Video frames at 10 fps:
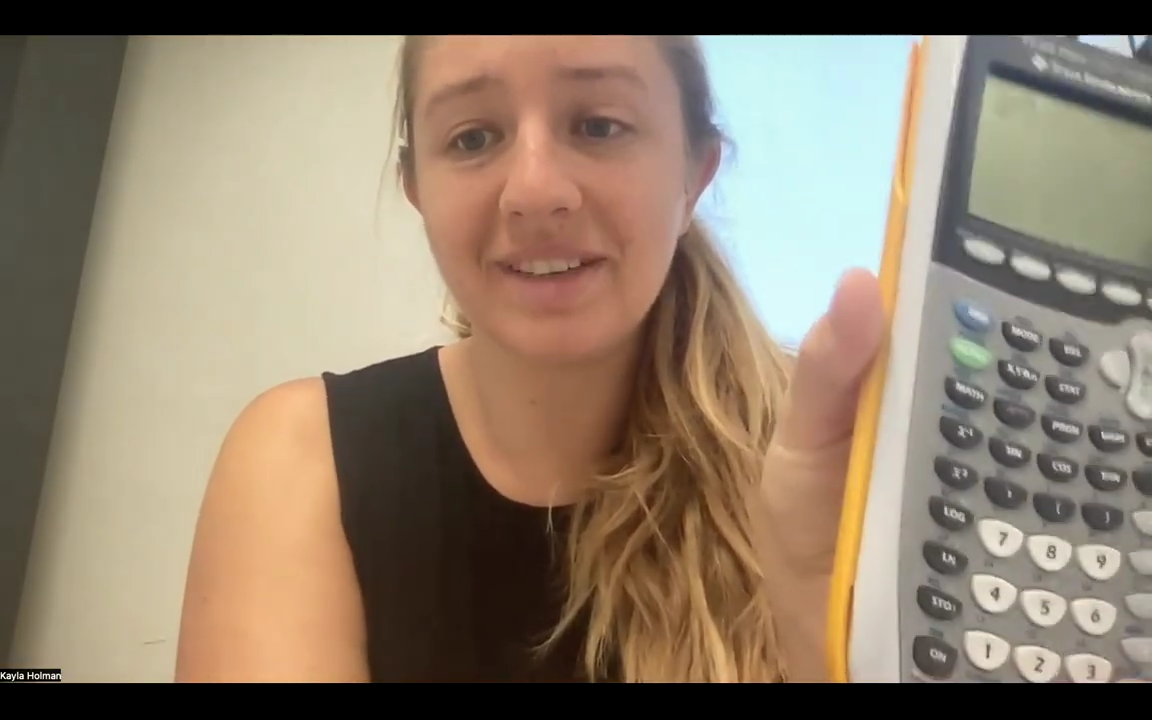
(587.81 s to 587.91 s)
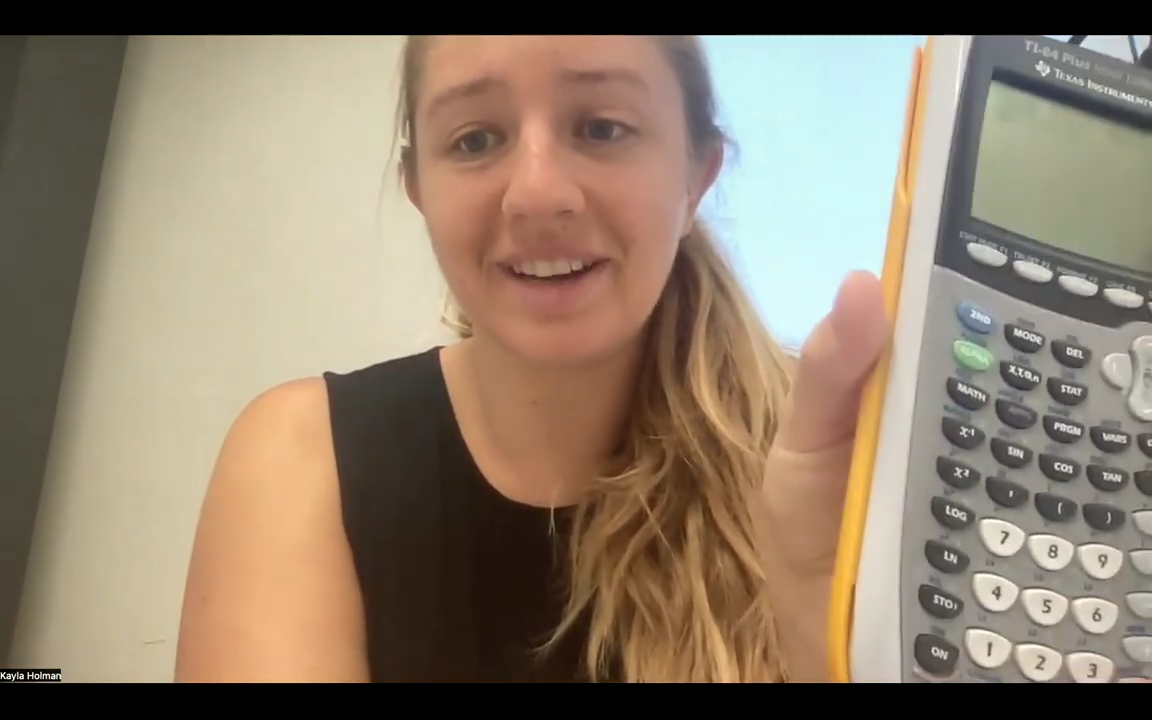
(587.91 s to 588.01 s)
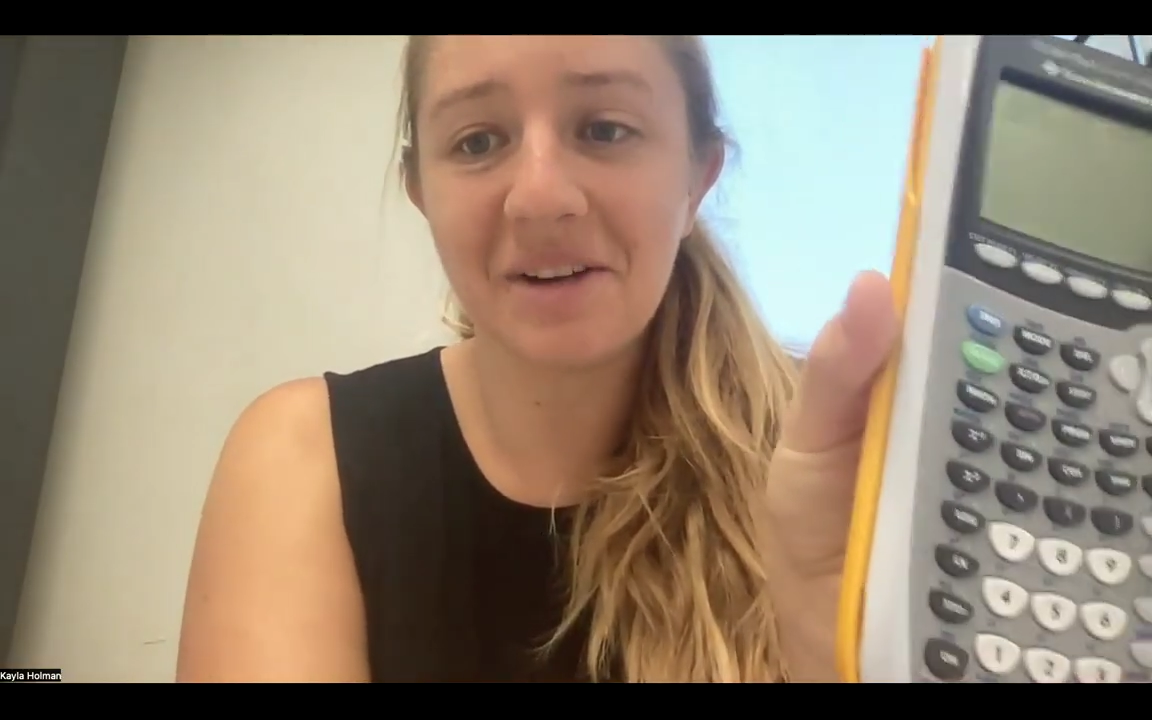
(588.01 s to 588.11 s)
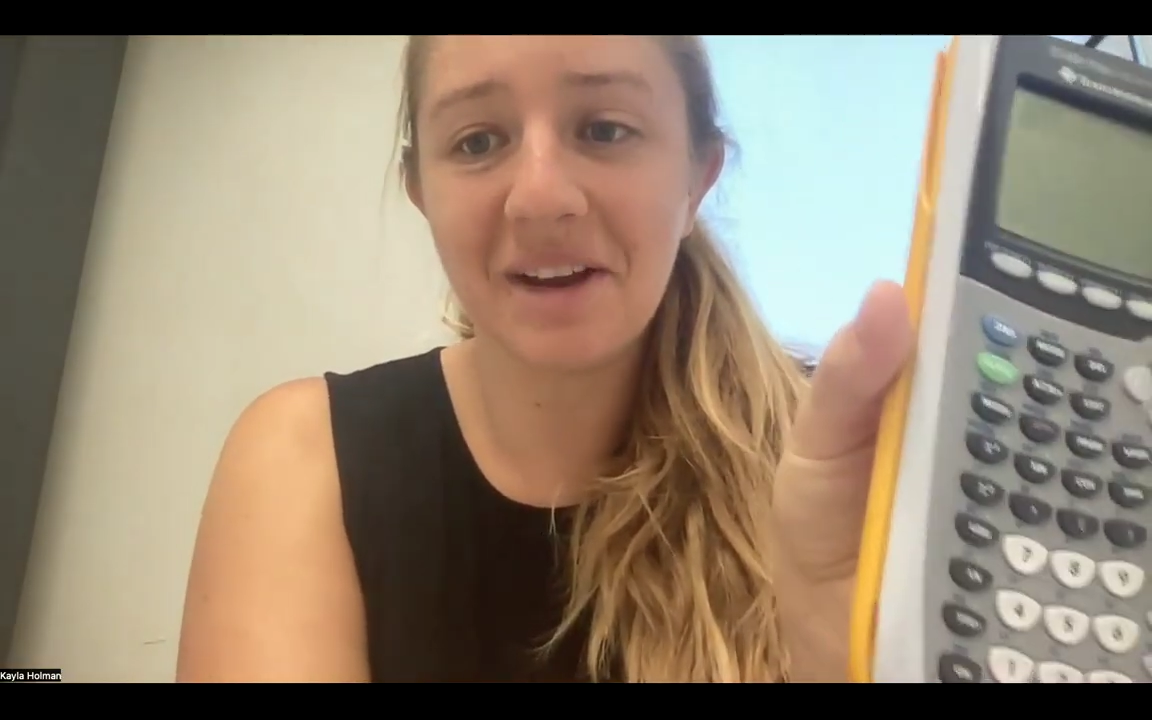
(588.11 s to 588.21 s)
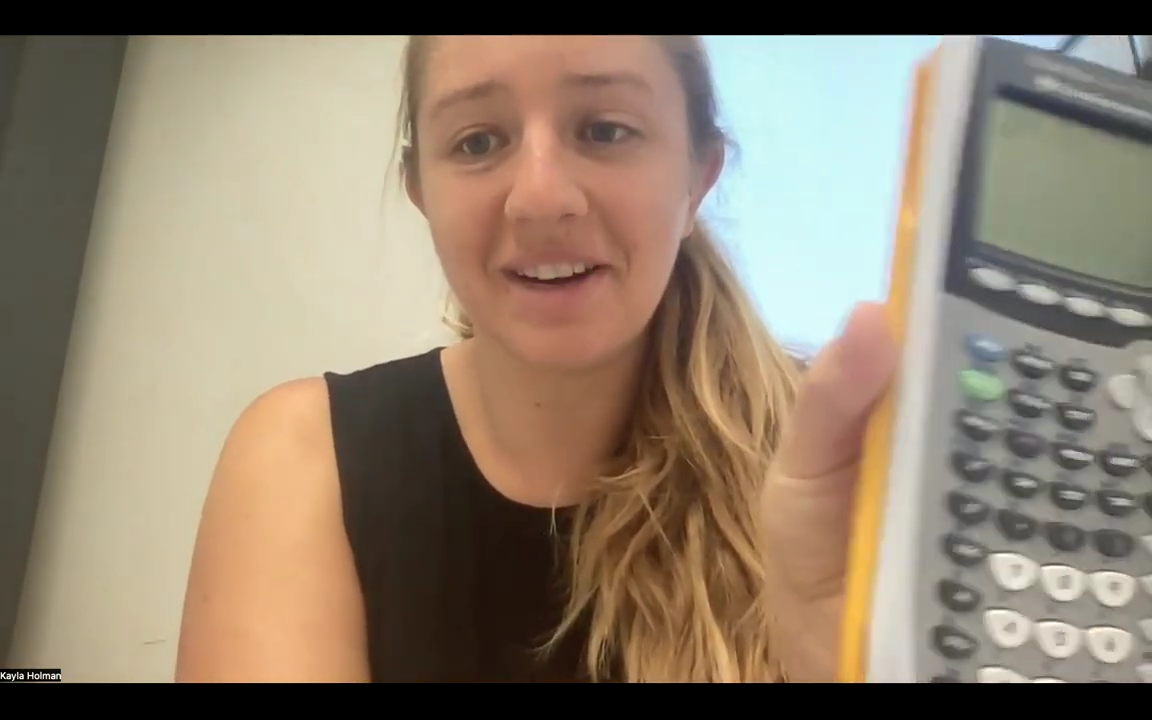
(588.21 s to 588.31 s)

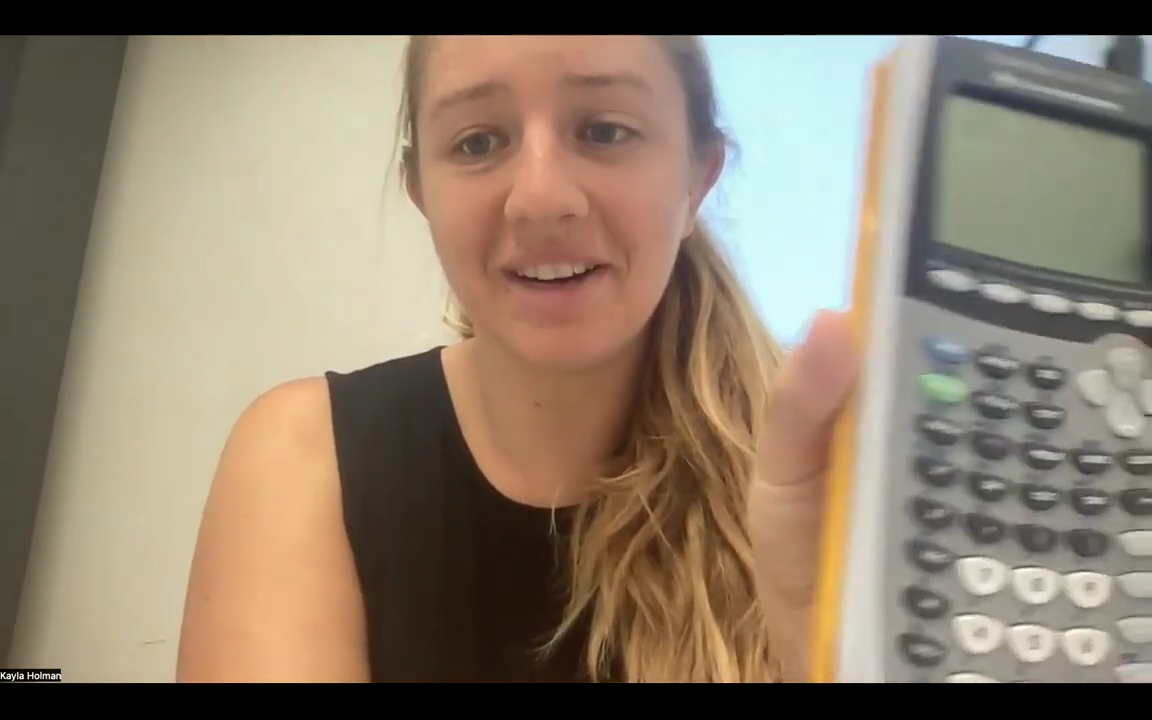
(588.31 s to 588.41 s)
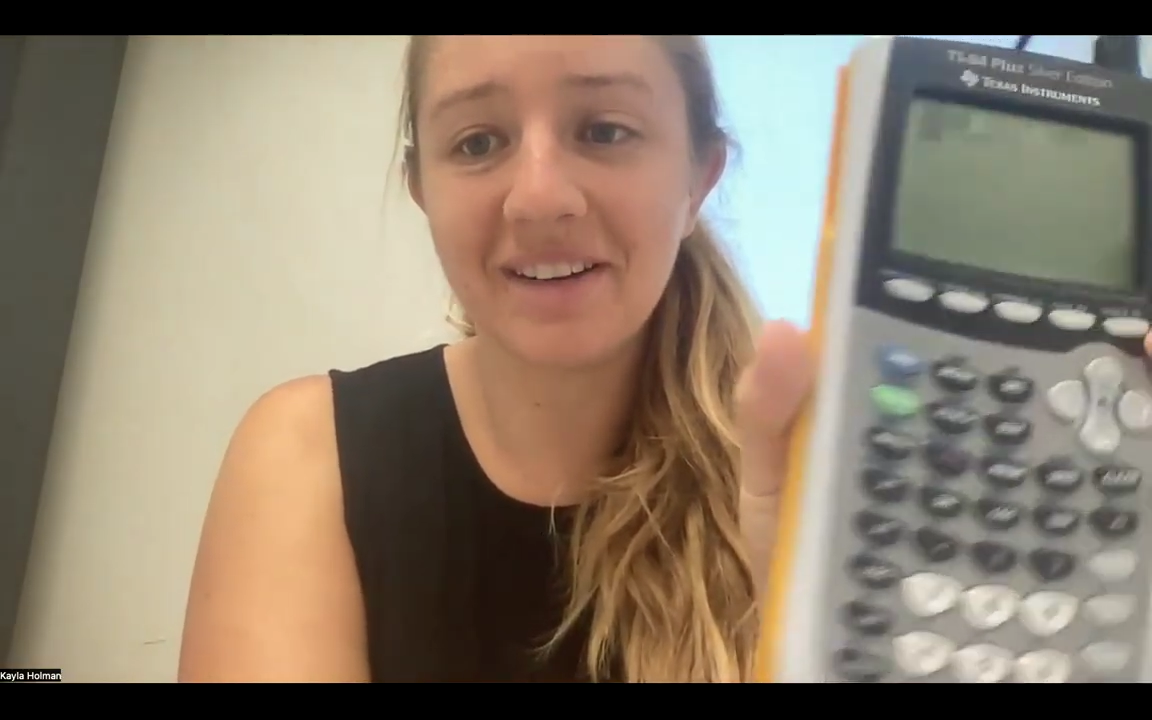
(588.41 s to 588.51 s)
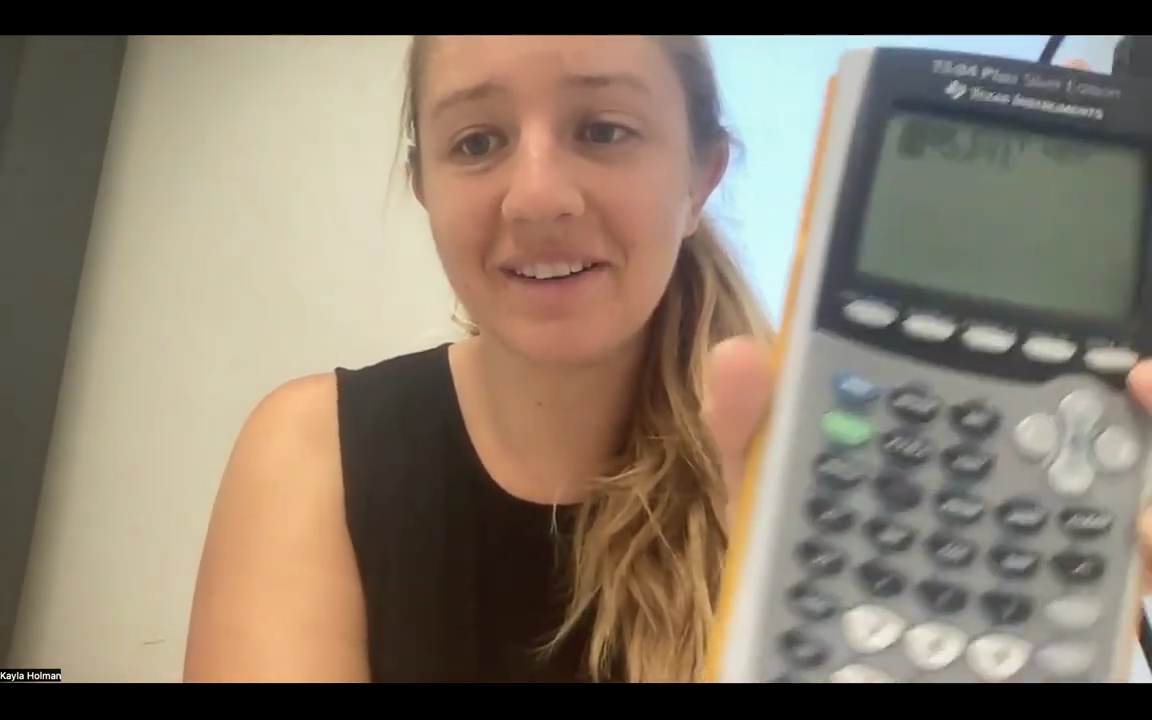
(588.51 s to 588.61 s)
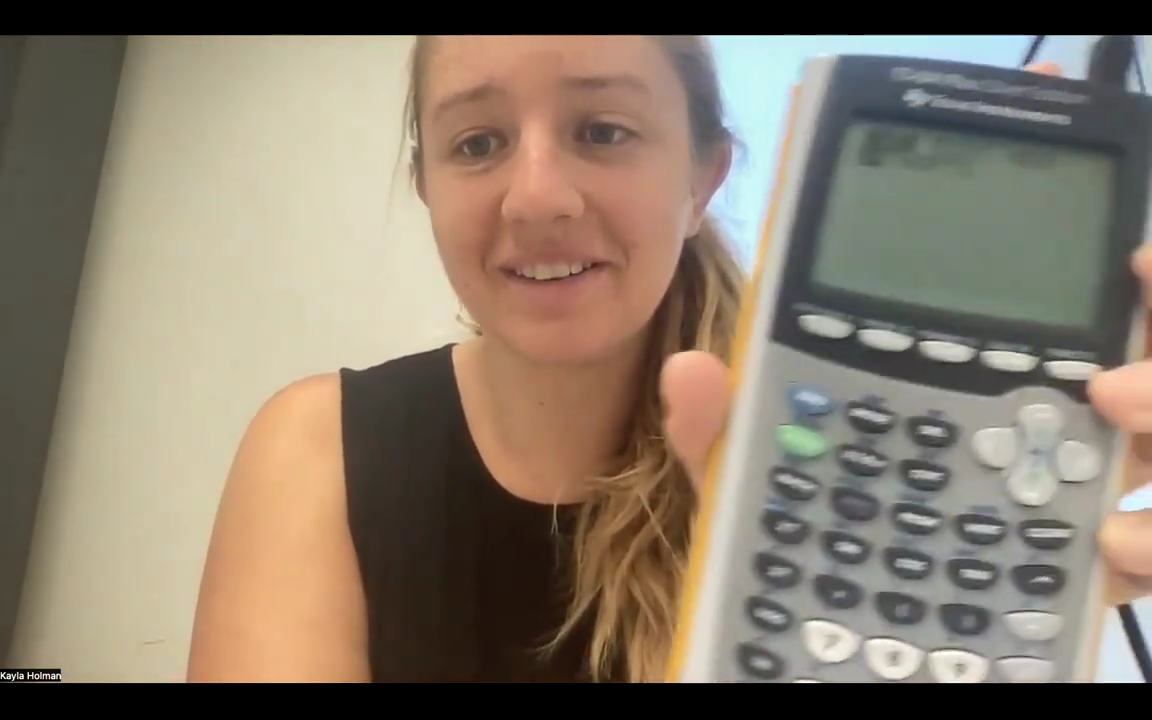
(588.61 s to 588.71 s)
down here.